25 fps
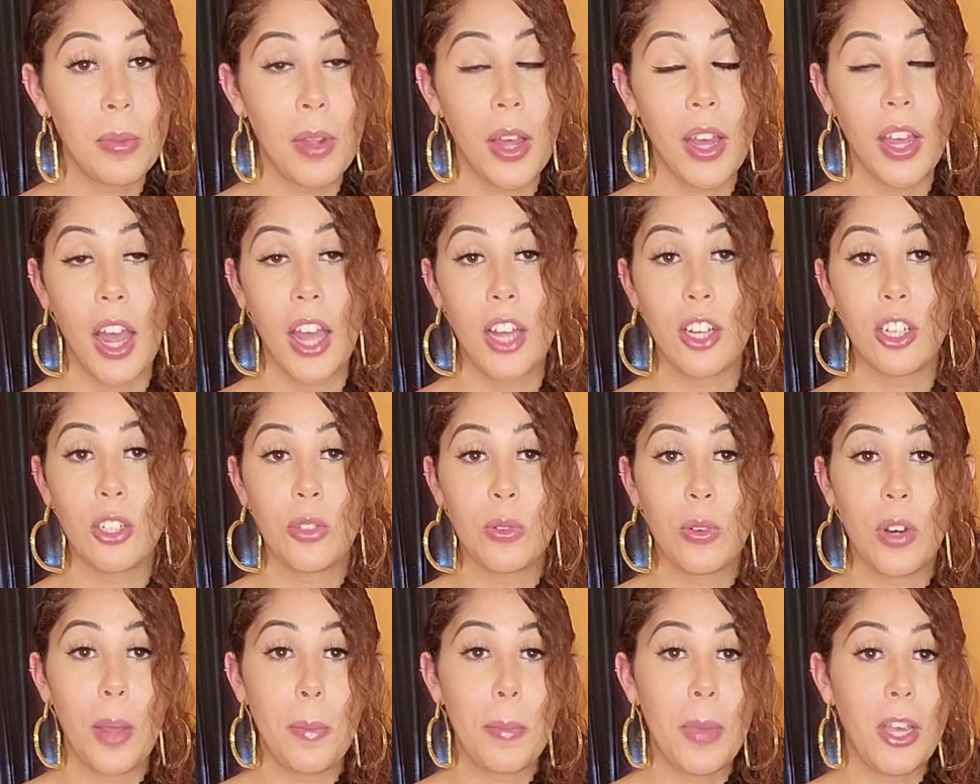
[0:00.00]
Like, I
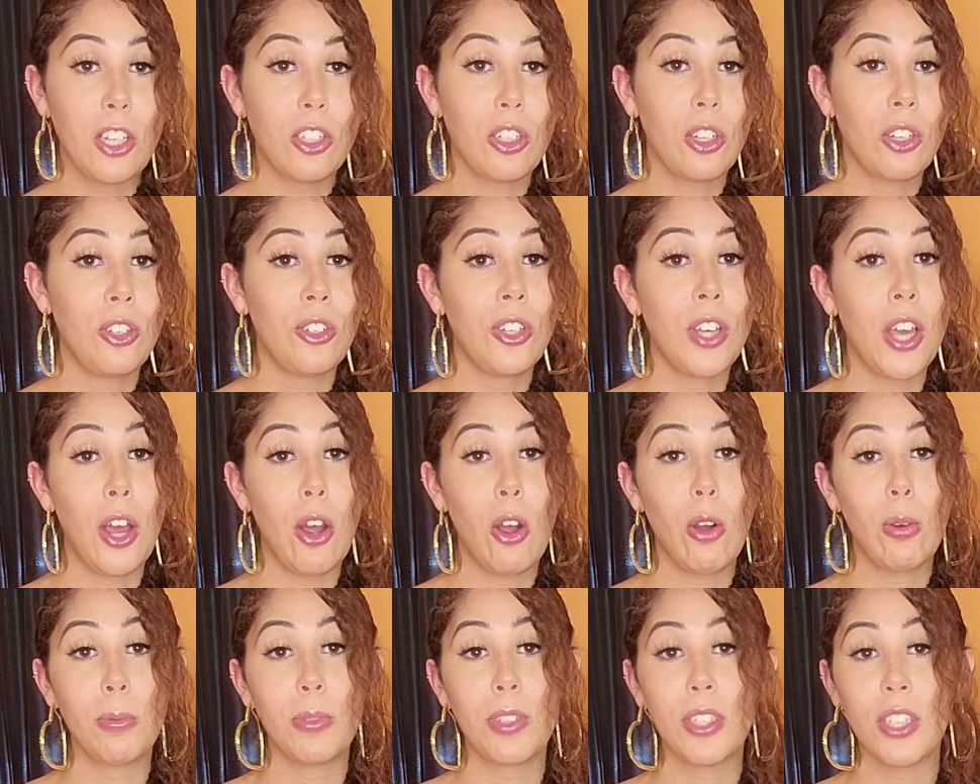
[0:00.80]
just want to make sure you get
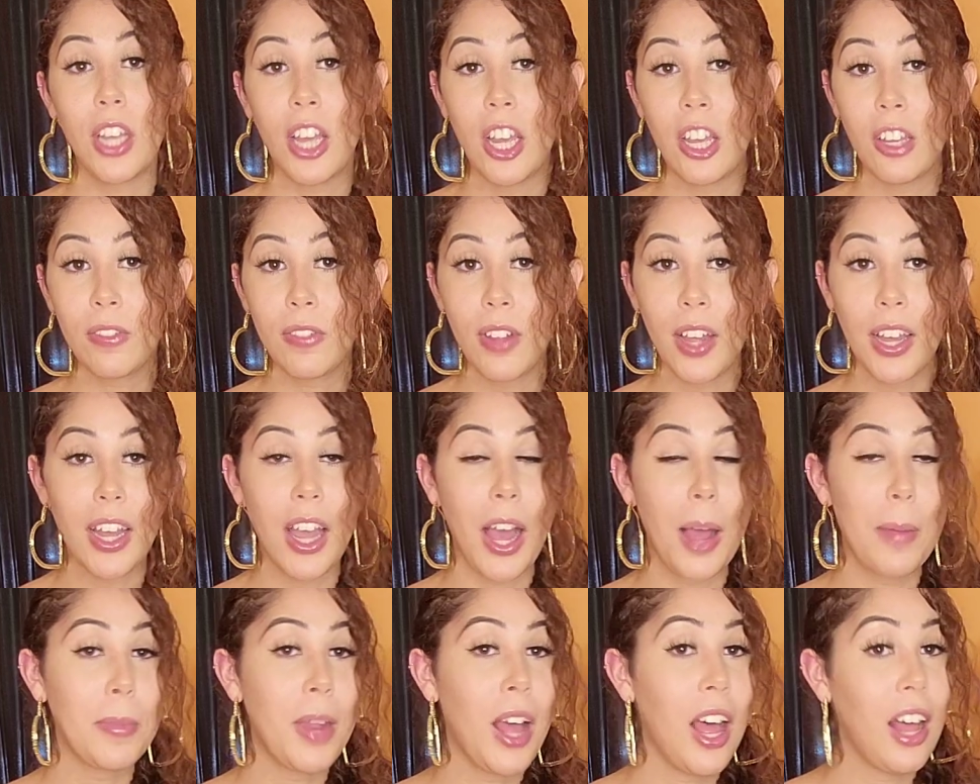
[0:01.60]
home safe. Like,
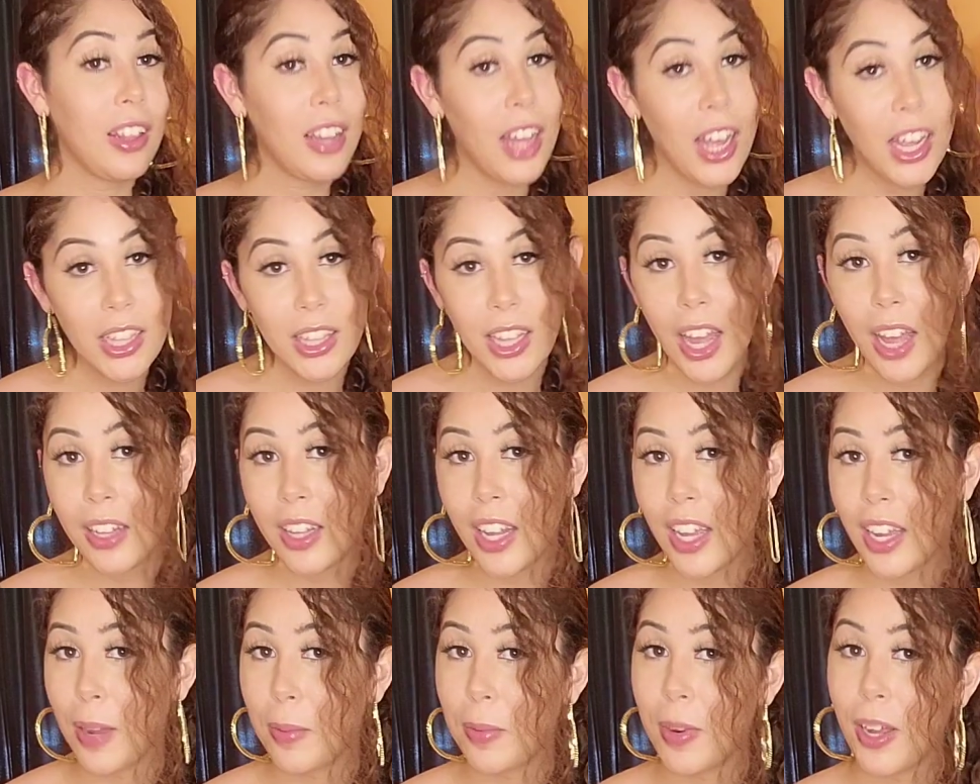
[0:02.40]
I'm not like
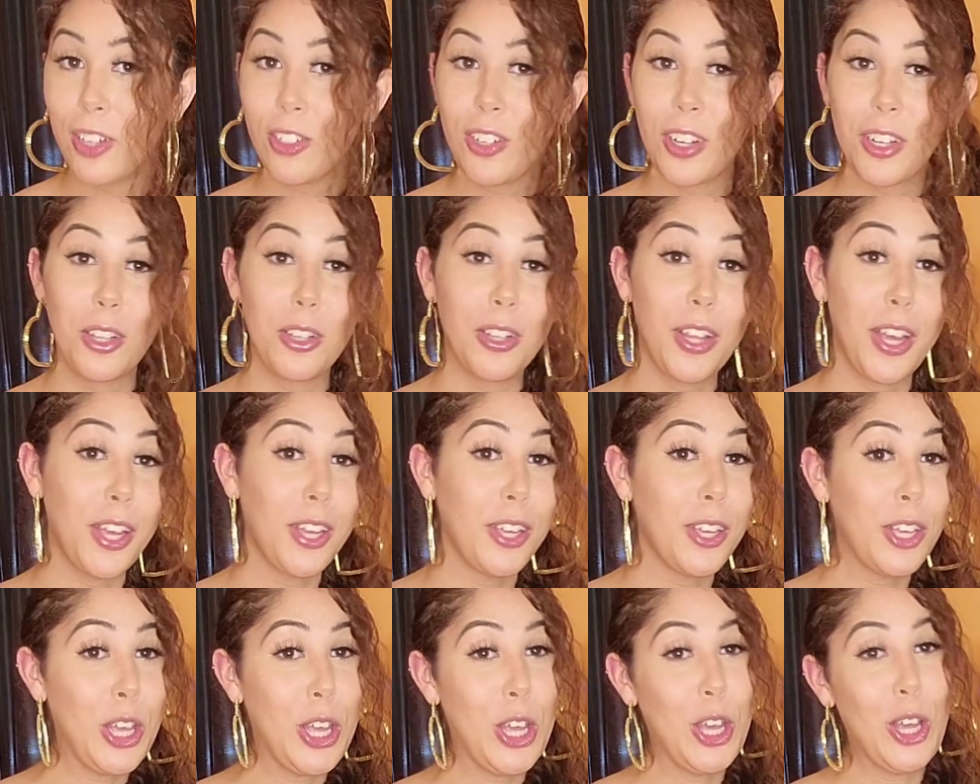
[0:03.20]
that. Like, I'm not trying to
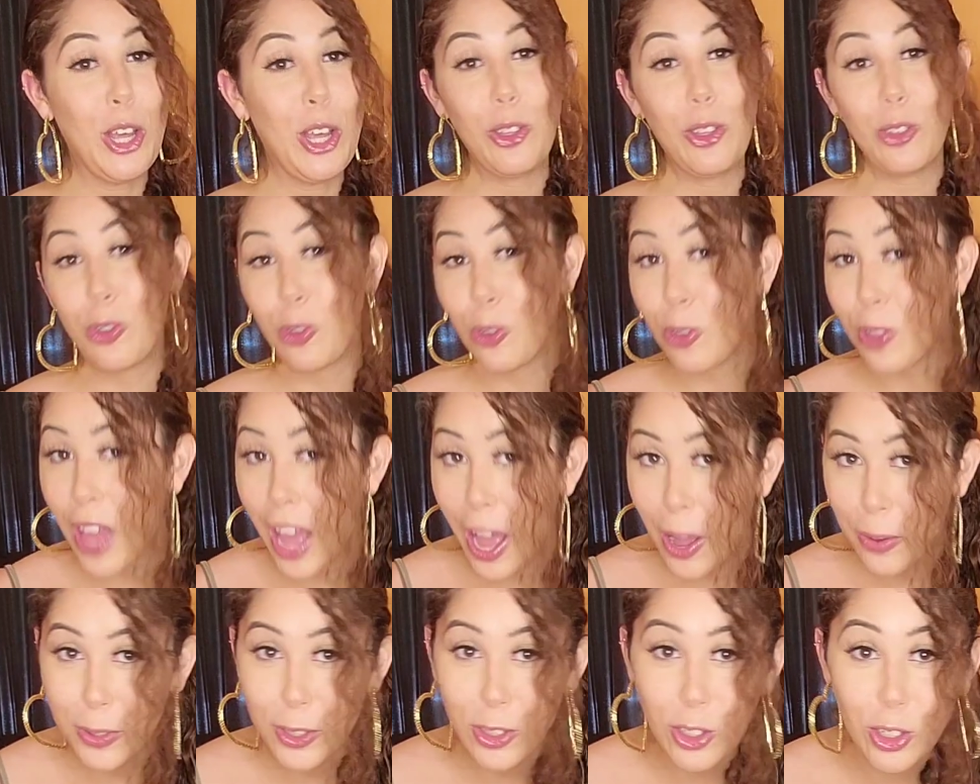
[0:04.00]
like do
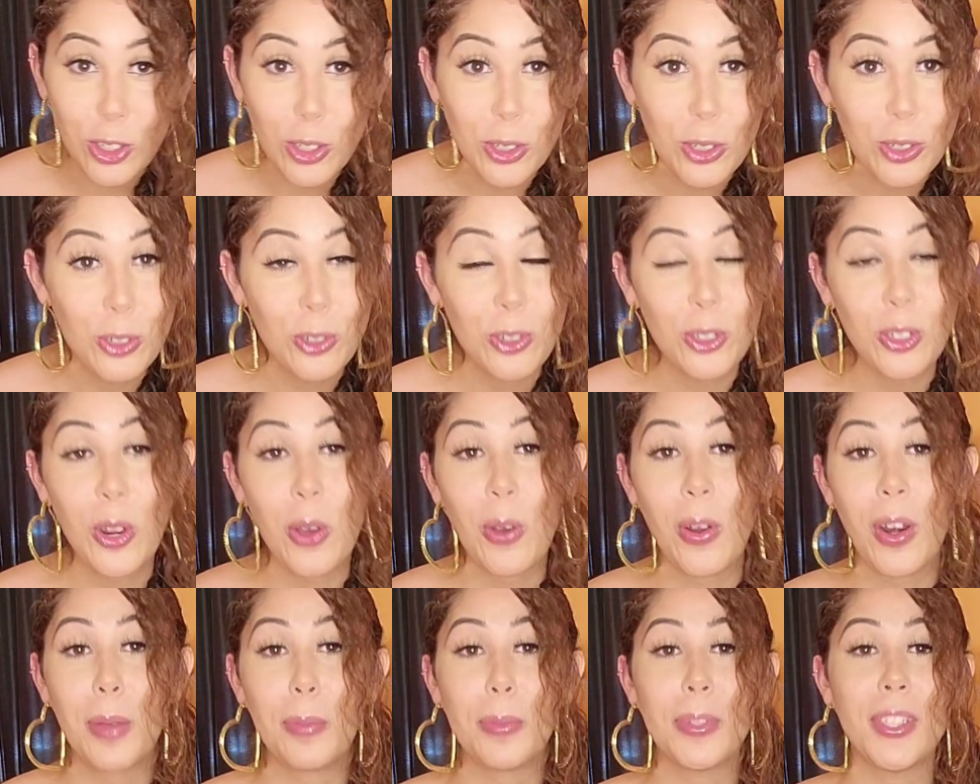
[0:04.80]
that with you. You
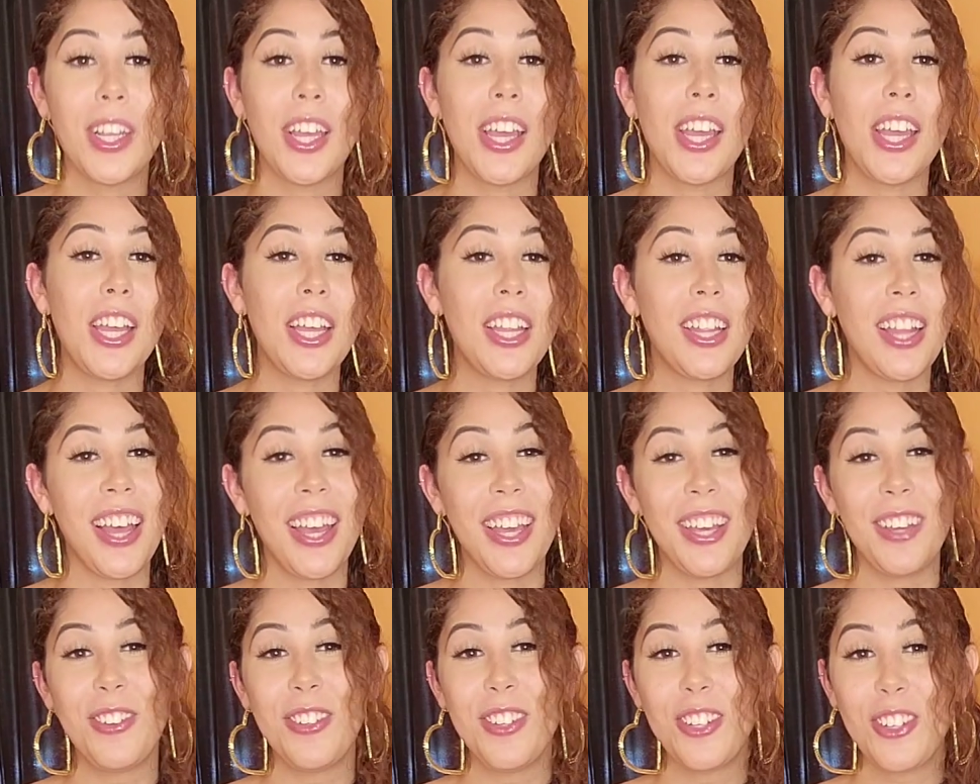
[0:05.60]
know what I'm saying?
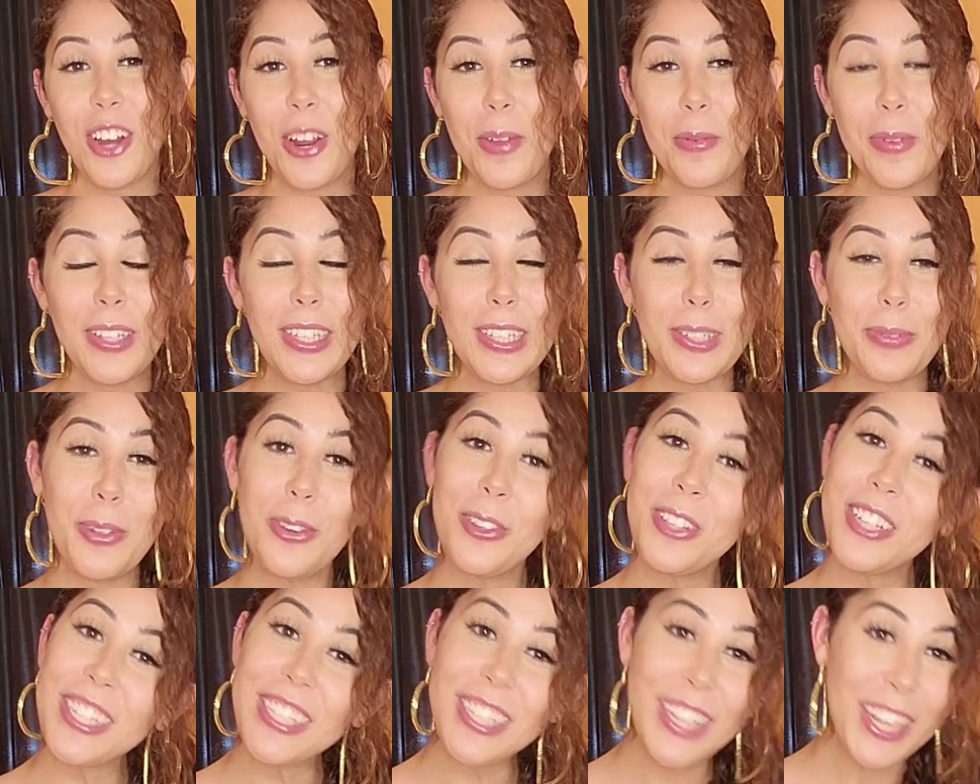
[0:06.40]
Like, you're just trying to be
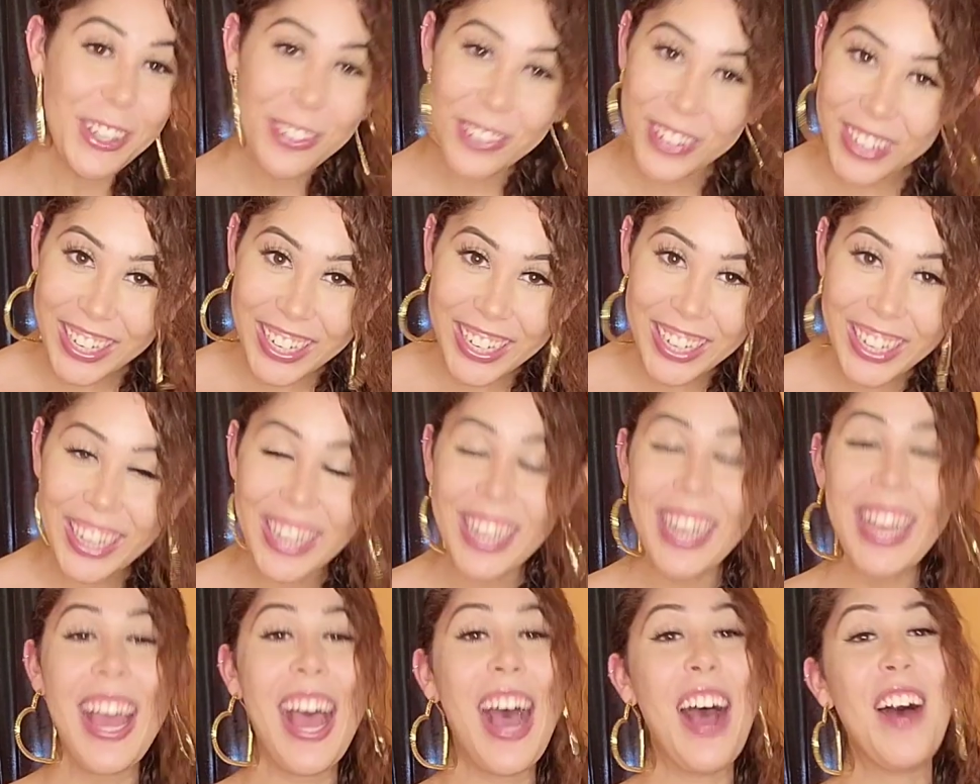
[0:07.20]
smooth and slick with
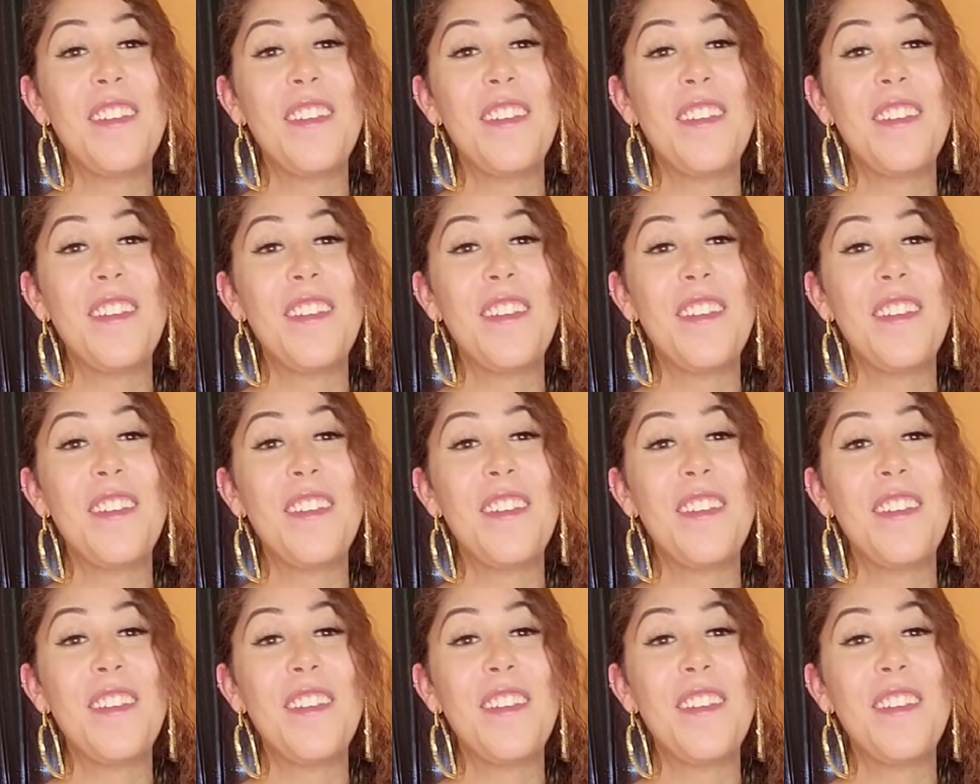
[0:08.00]
it.